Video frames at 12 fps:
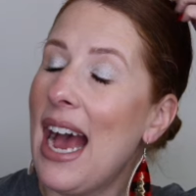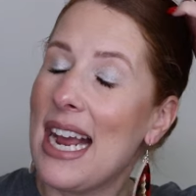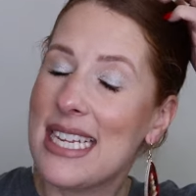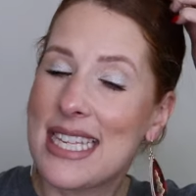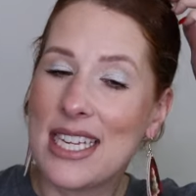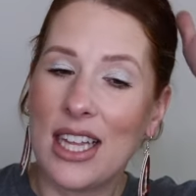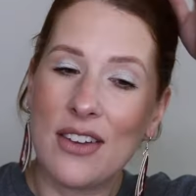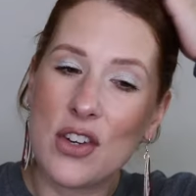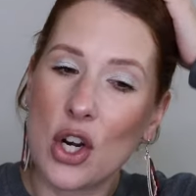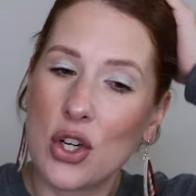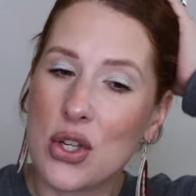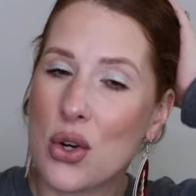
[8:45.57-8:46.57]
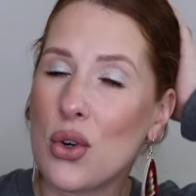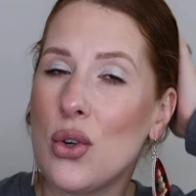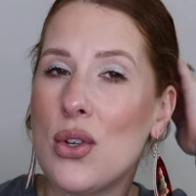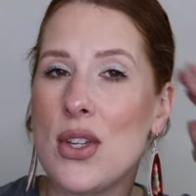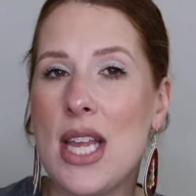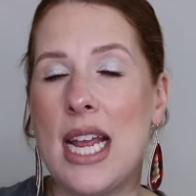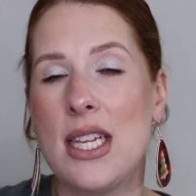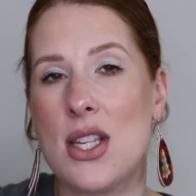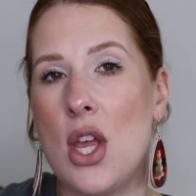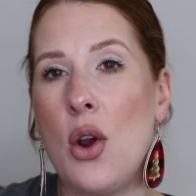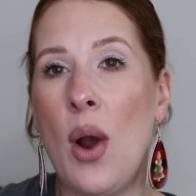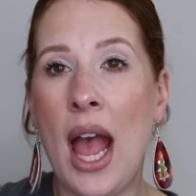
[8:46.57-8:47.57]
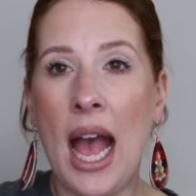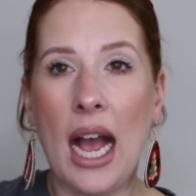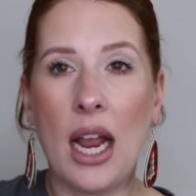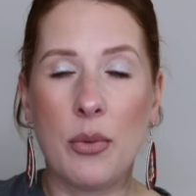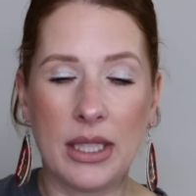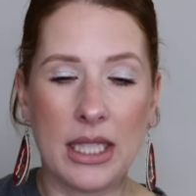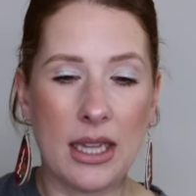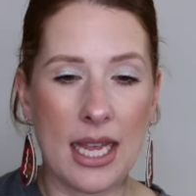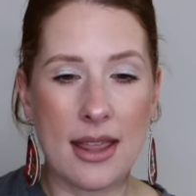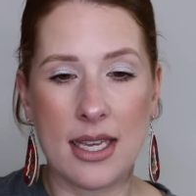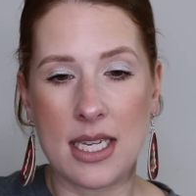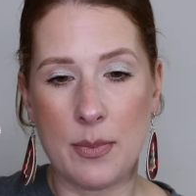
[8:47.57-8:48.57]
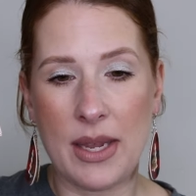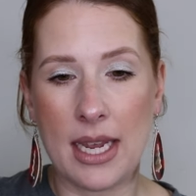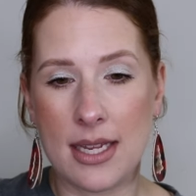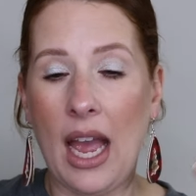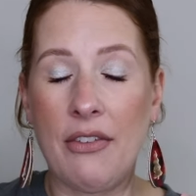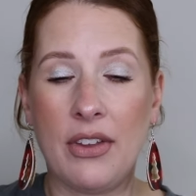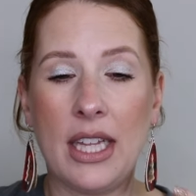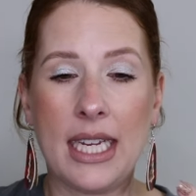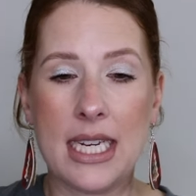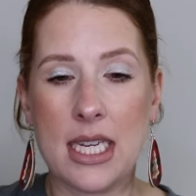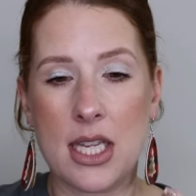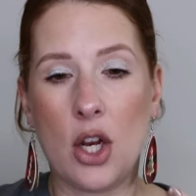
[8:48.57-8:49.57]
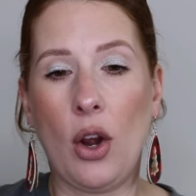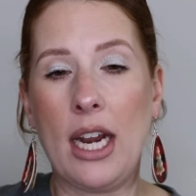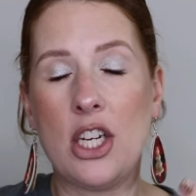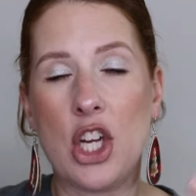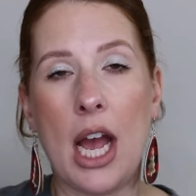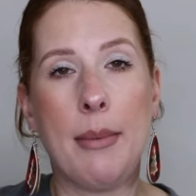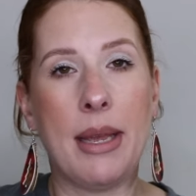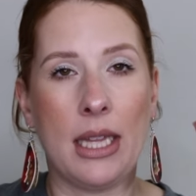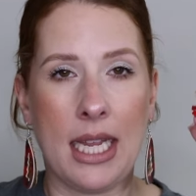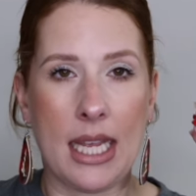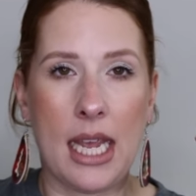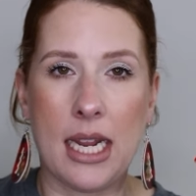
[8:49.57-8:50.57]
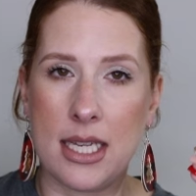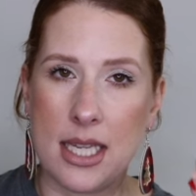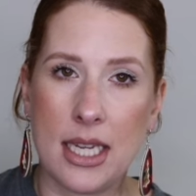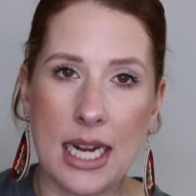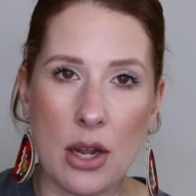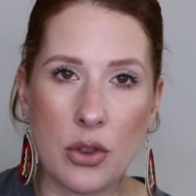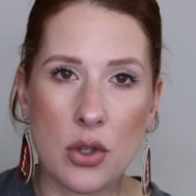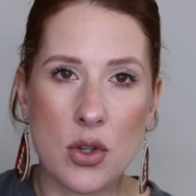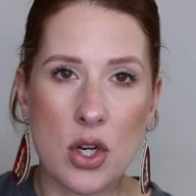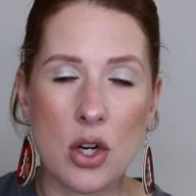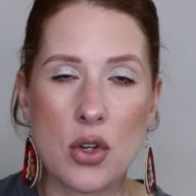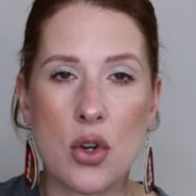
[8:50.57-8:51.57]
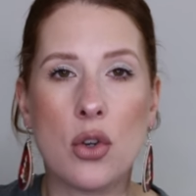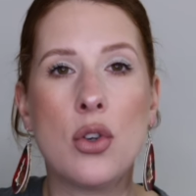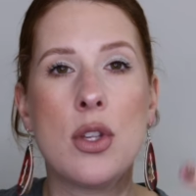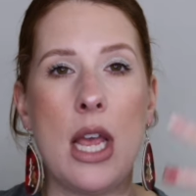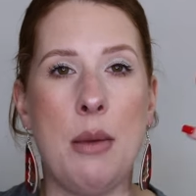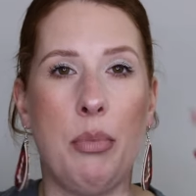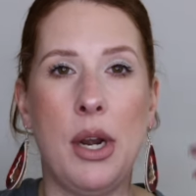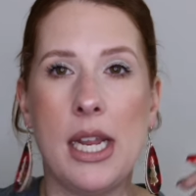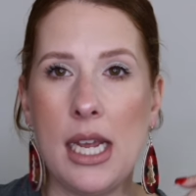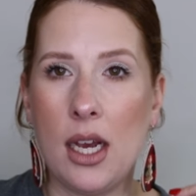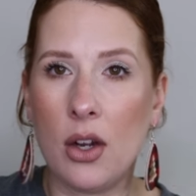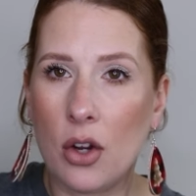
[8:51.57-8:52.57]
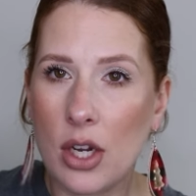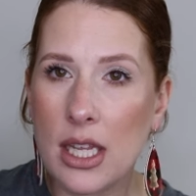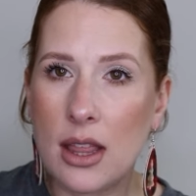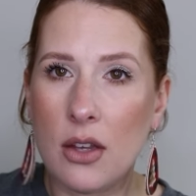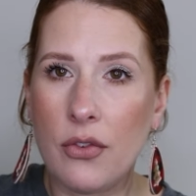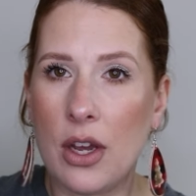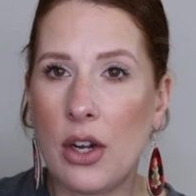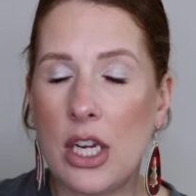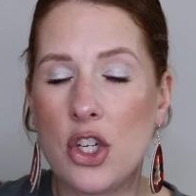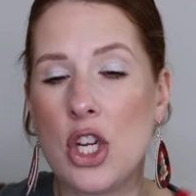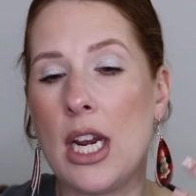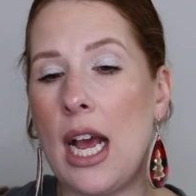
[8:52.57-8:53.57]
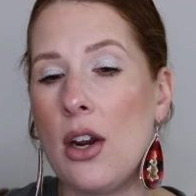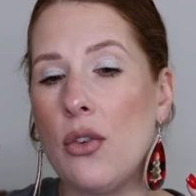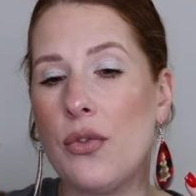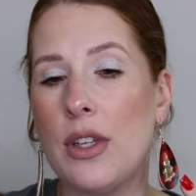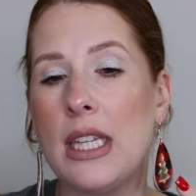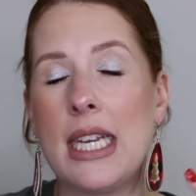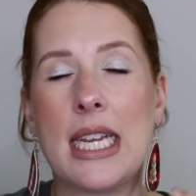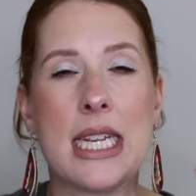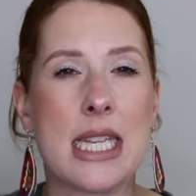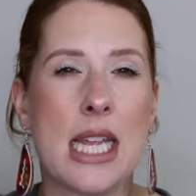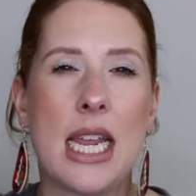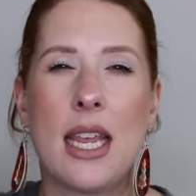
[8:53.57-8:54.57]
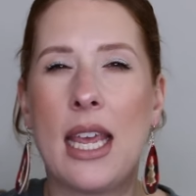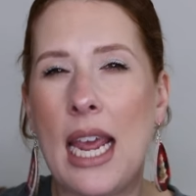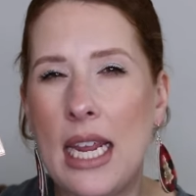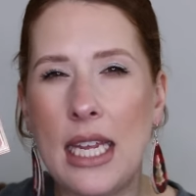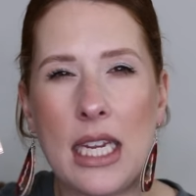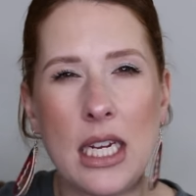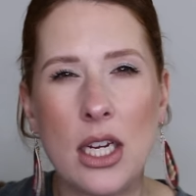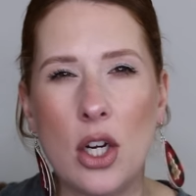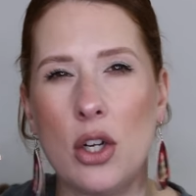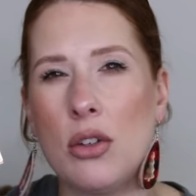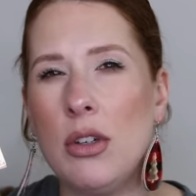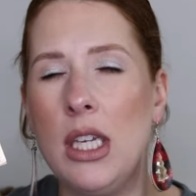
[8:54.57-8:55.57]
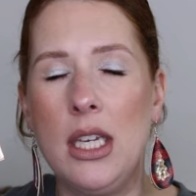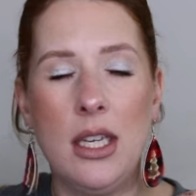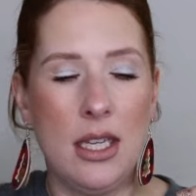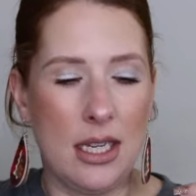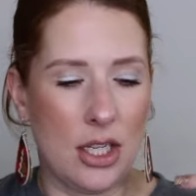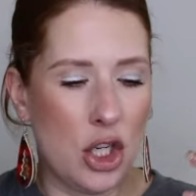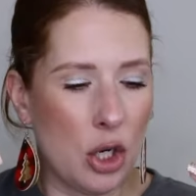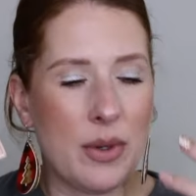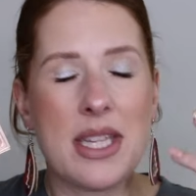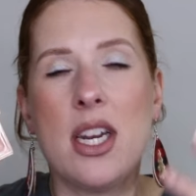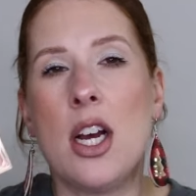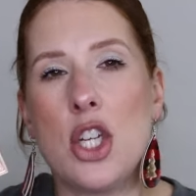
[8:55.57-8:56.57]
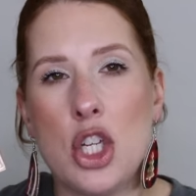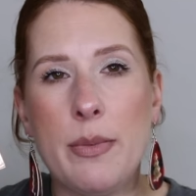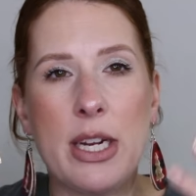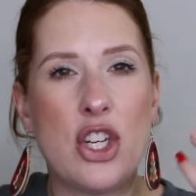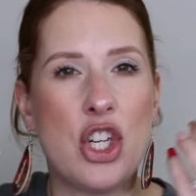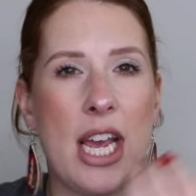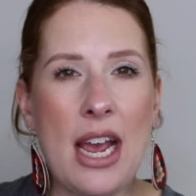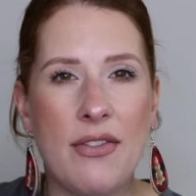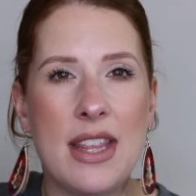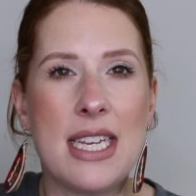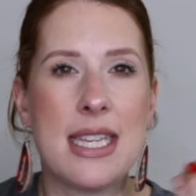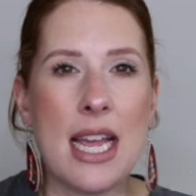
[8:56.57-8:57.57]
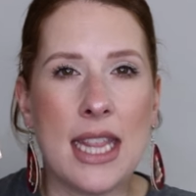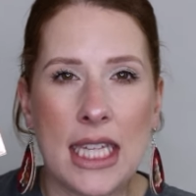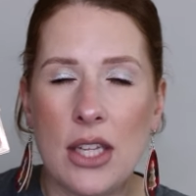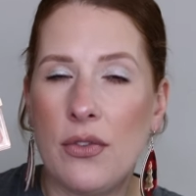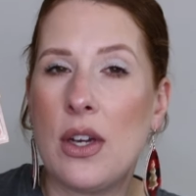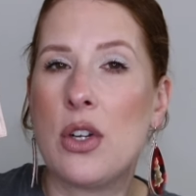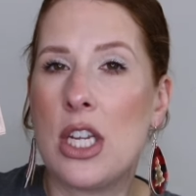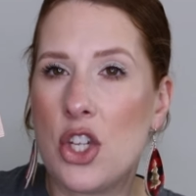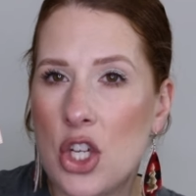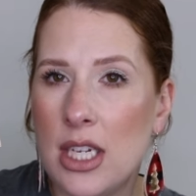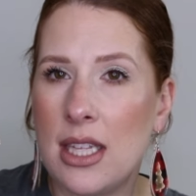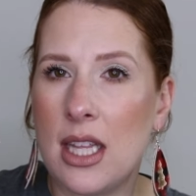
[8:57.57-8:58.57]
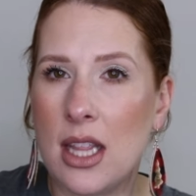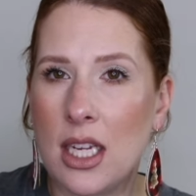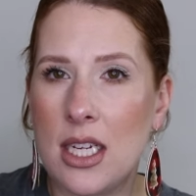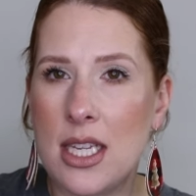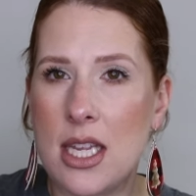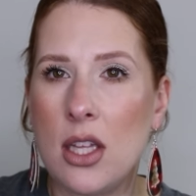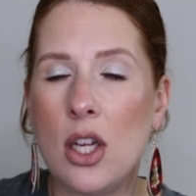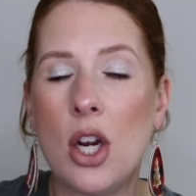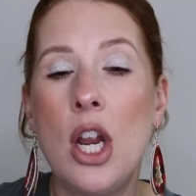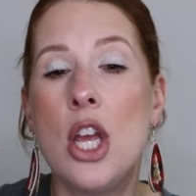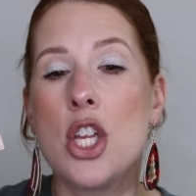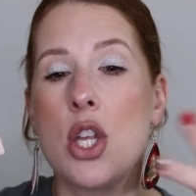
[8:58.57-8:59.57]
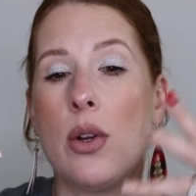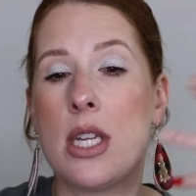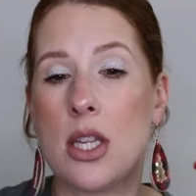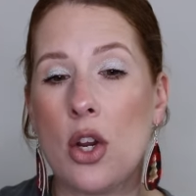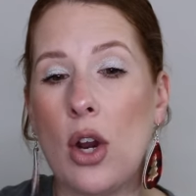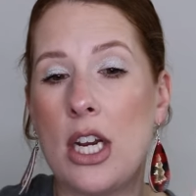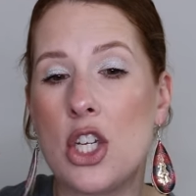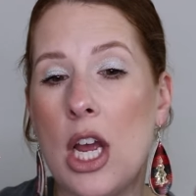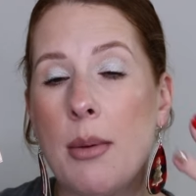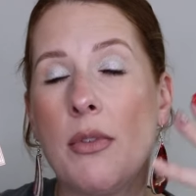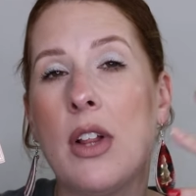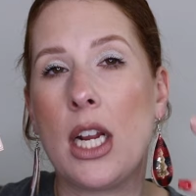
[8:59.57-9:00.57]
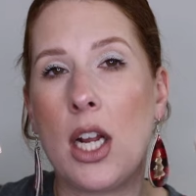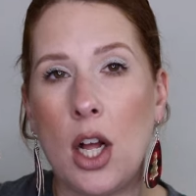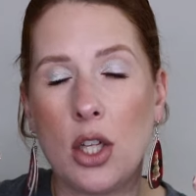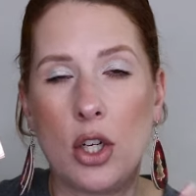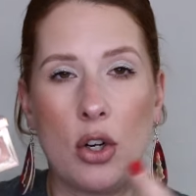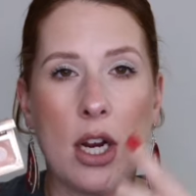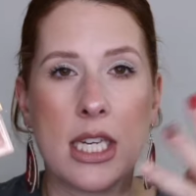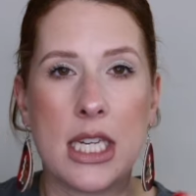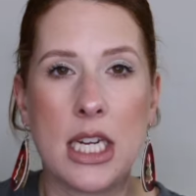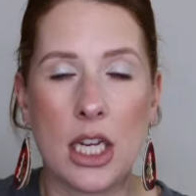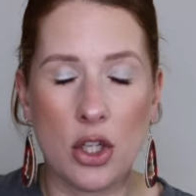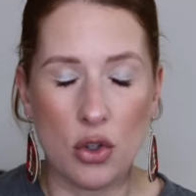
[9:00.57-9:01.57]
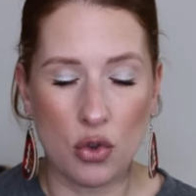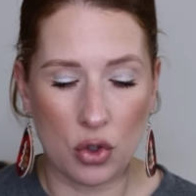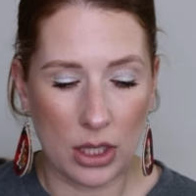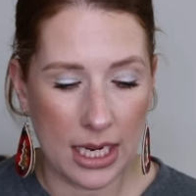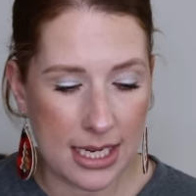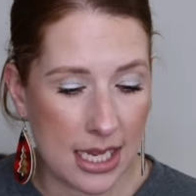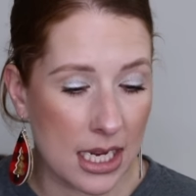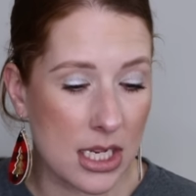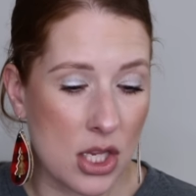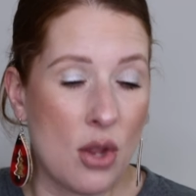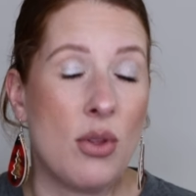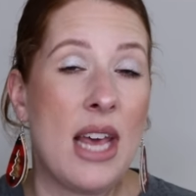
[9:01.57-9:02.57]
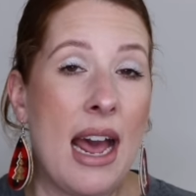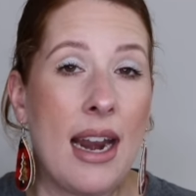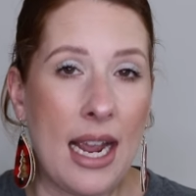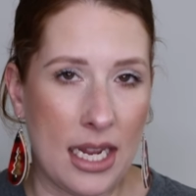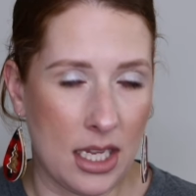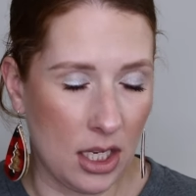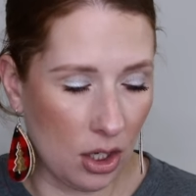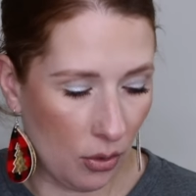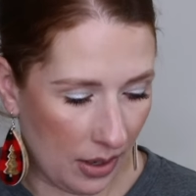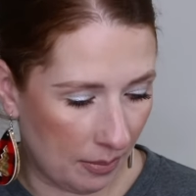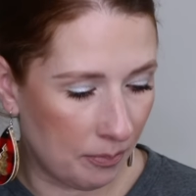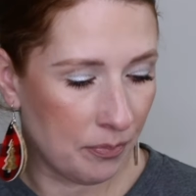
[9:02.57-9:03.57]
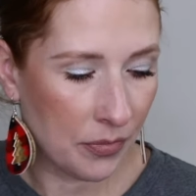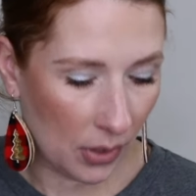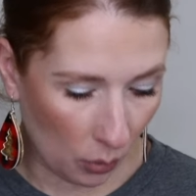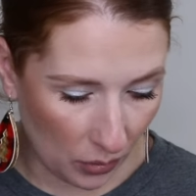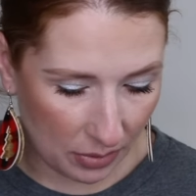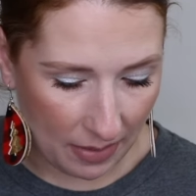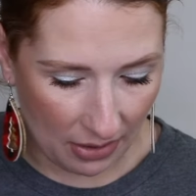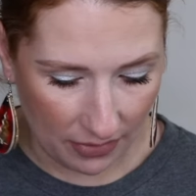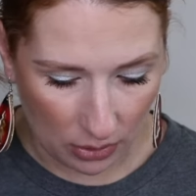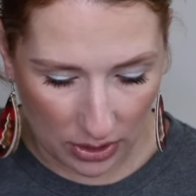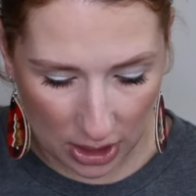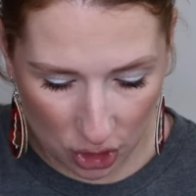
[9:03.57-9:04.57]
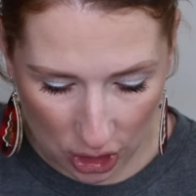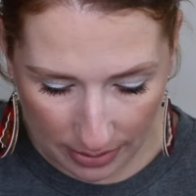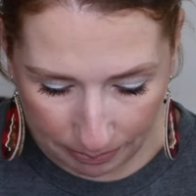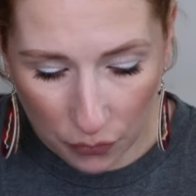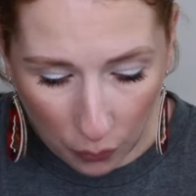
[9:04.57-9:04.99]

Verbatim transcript: I still have dark circles and so I really like this because I feel like it does a great job at like canceling out those dark circles and putting it underneath the foundation. I don't feel like it's like caking or you know, it's not too much to have this and then the foundation and then the concealer. So it does a great job of color correcting and neutralizing it so that I can go in with my foundation.